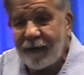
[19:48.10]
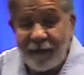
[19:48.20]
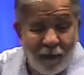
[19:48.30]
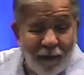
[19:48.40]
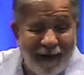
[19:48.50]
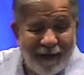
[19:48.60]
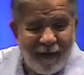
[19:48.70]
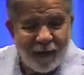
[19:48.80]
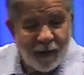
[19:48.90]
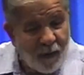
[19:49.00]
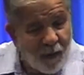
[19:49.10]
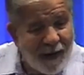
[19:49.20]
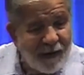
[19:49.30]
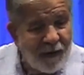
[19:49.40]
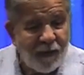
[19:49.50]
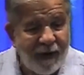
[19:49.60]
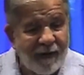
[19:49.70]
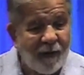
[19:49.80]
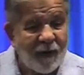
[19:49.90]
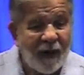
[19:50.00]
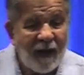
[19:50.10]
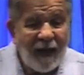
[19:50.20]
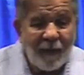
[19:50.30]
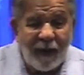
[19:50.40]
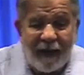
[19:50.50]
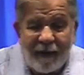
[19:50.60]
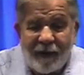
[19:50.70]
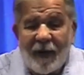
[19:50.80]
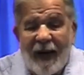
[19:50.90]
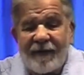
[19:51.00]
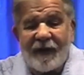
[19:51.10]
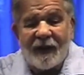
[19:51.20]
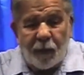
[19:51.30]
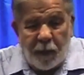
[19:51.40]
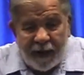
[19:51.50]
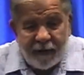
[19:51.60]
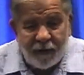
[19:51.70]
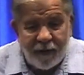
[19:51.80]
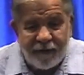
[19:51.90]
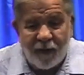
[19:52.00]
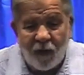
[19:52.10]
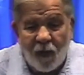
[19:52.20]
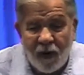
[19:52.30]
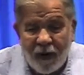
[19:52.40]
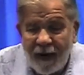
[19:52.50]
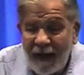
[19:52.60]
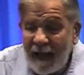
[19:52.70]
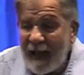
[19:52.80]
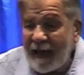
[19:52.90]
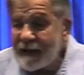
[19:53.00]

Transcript: if you read those or when you read those. But here you have this picture of the war. And